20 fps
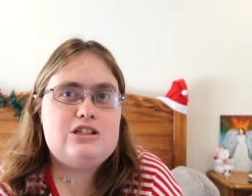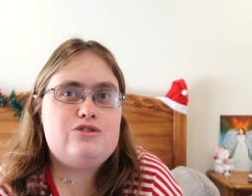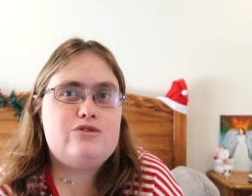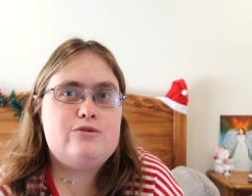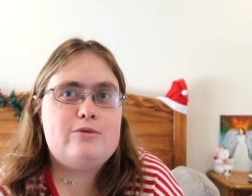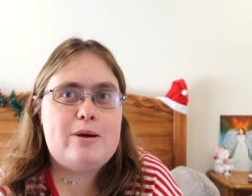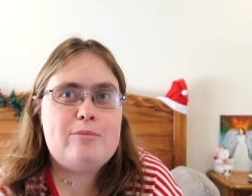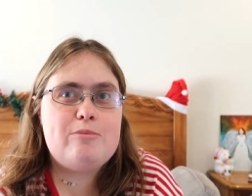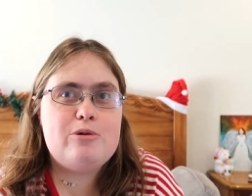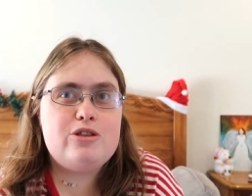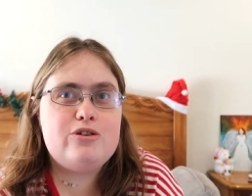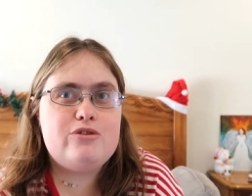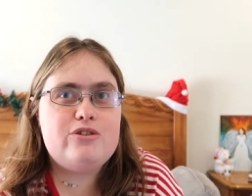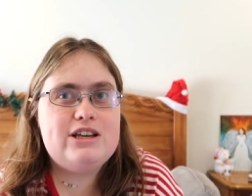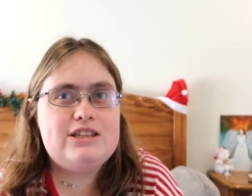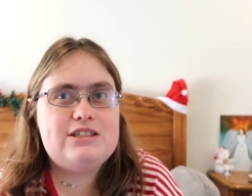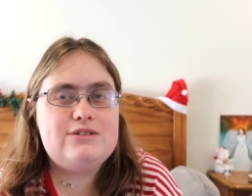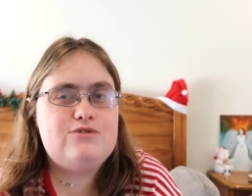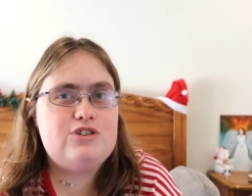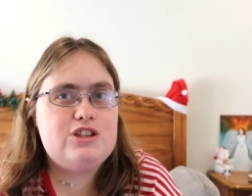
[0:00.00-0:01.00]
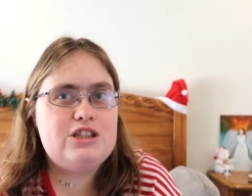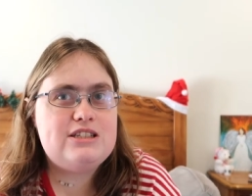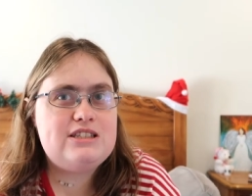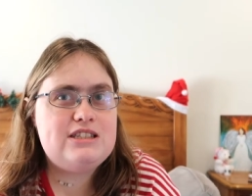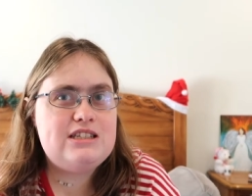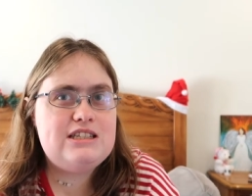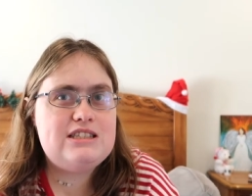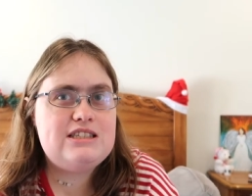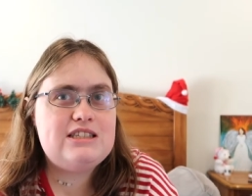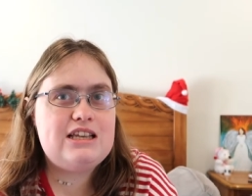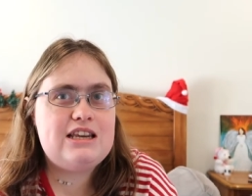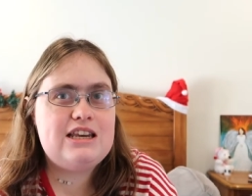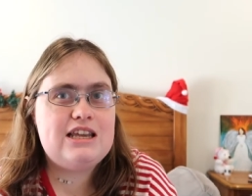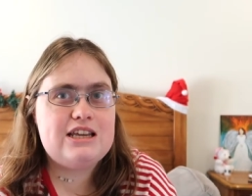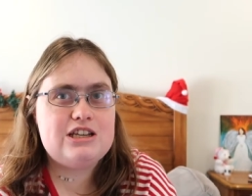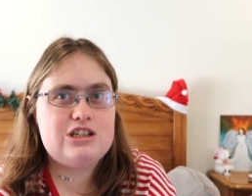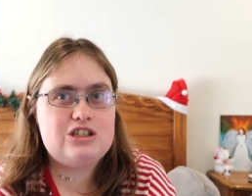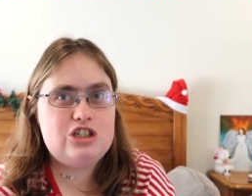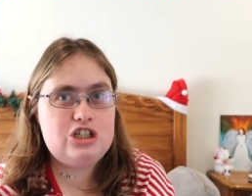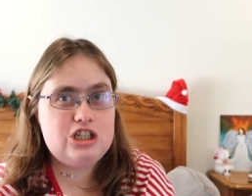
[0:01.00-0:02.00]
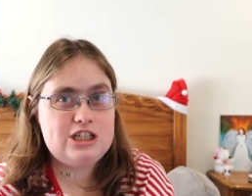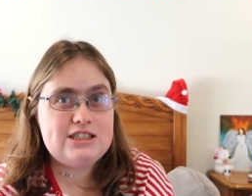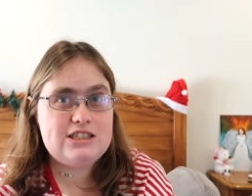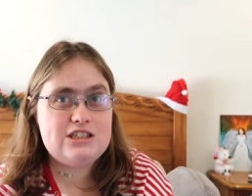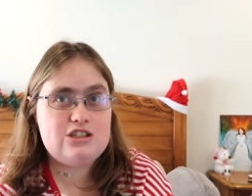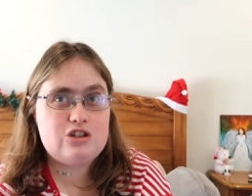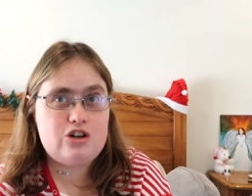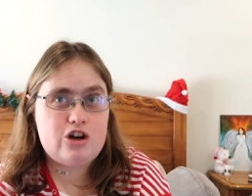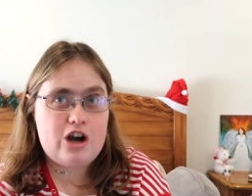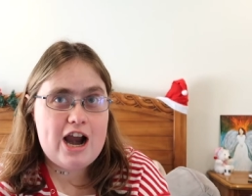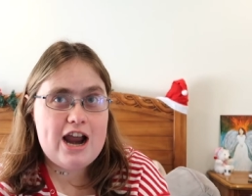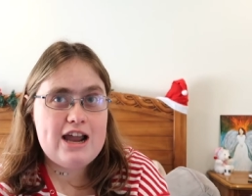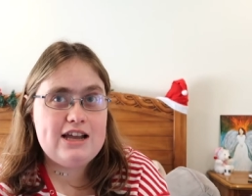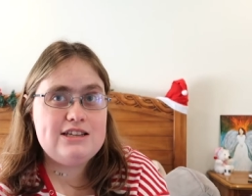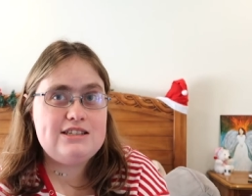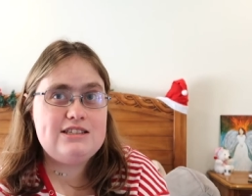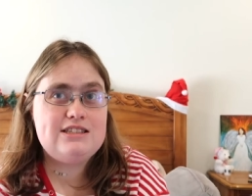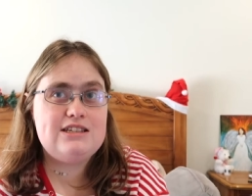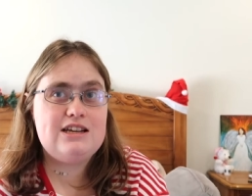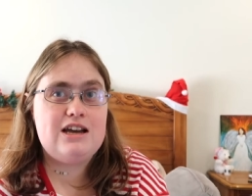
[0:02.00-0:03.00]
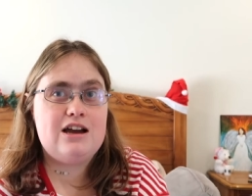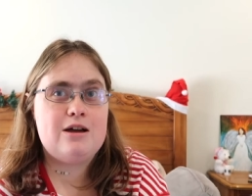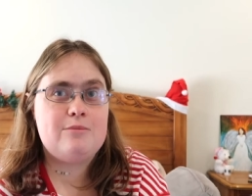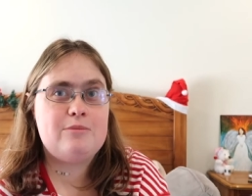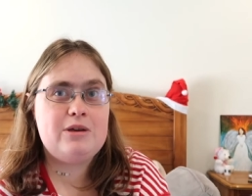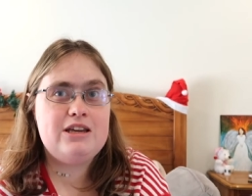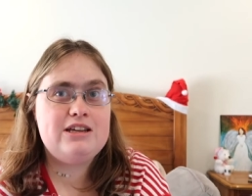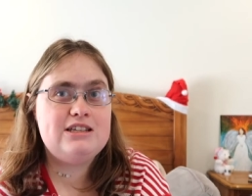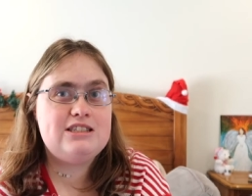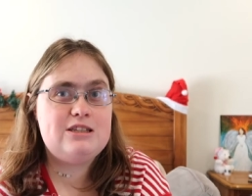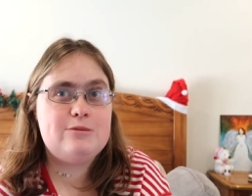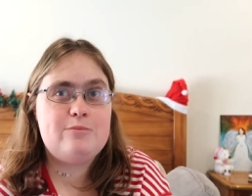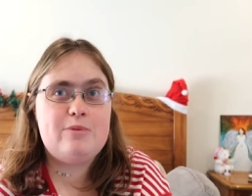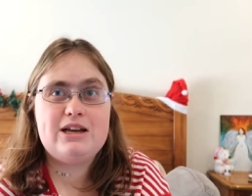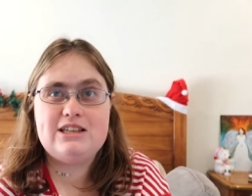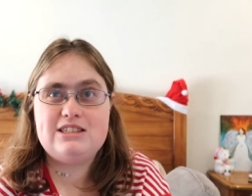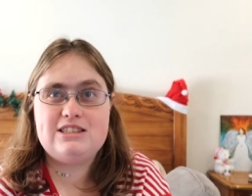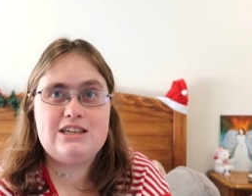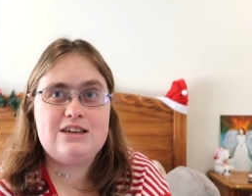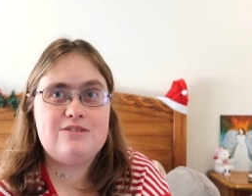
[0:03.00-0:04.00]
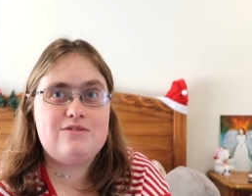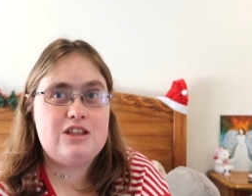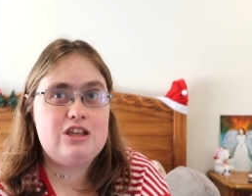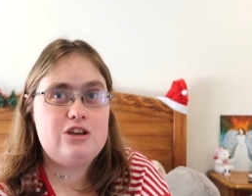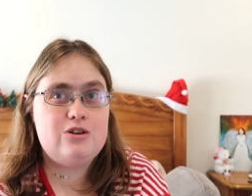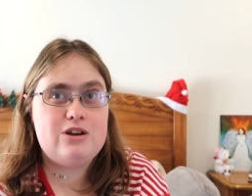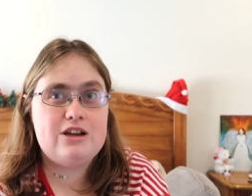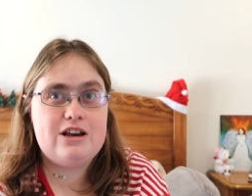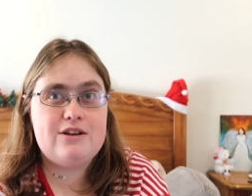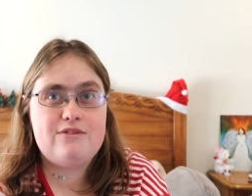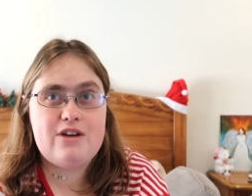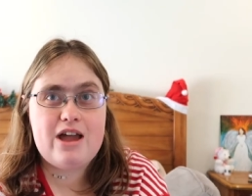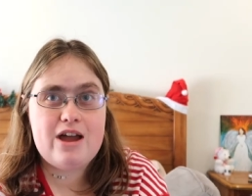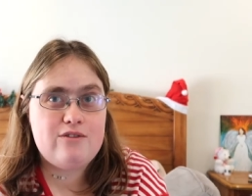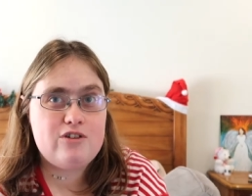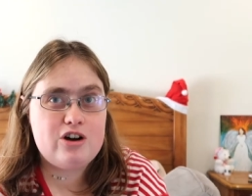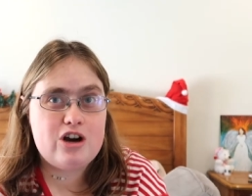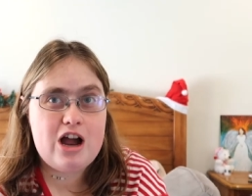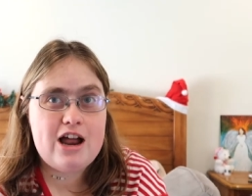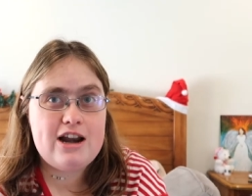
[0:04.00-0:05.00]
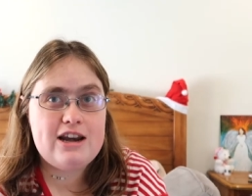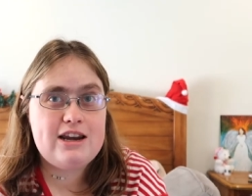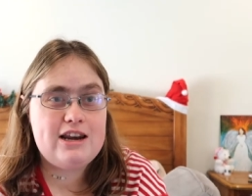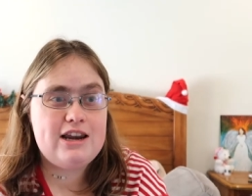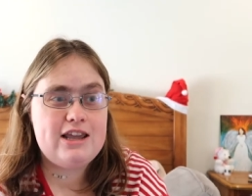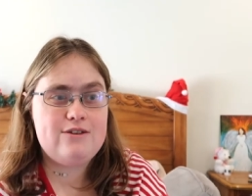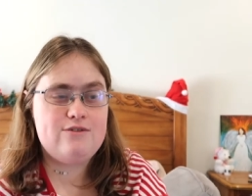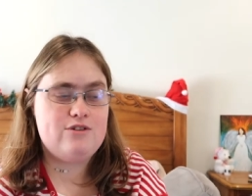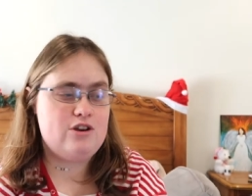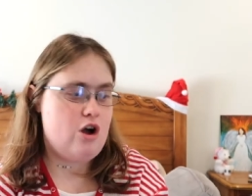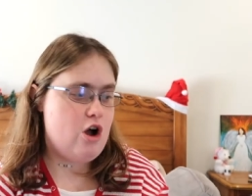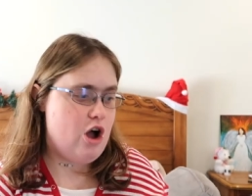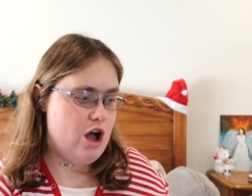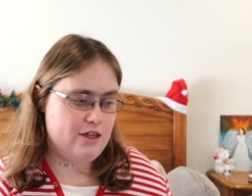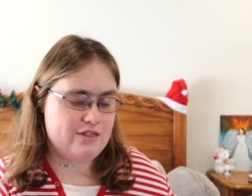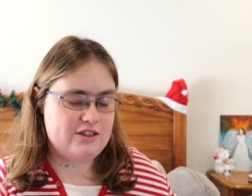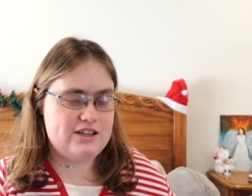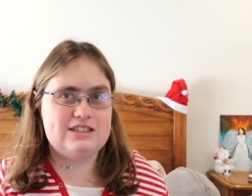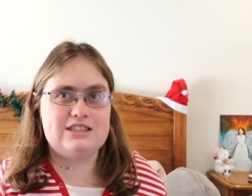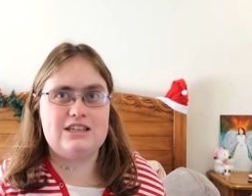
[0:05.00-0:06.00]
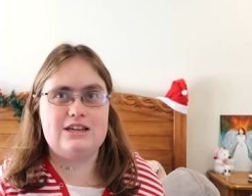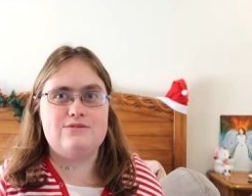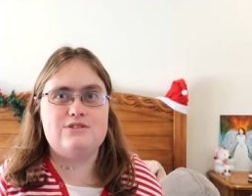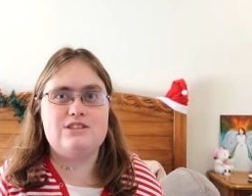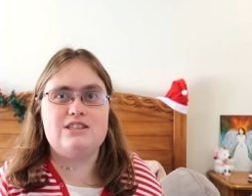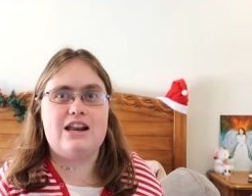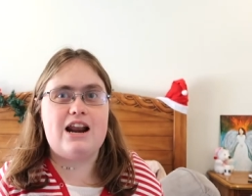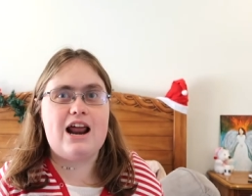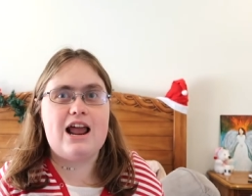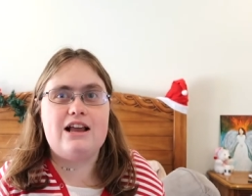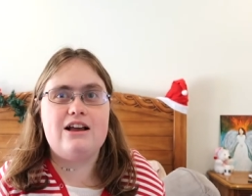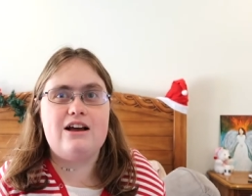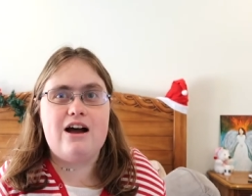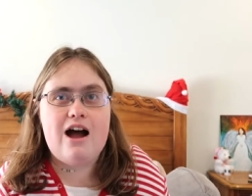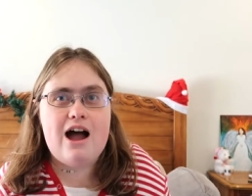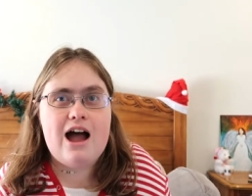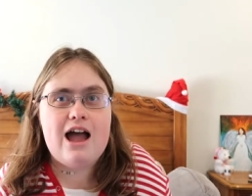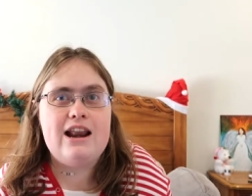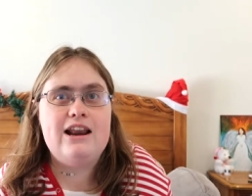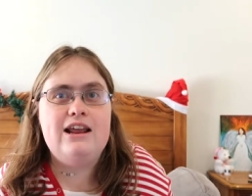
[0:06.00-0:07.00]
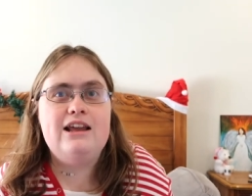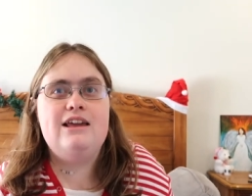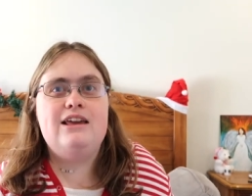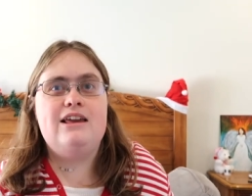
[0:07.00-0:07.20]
just remember the reason for the season is Jesus Christ. Um, he is the best gift that you could have ever gotten, even all these gifts that I got.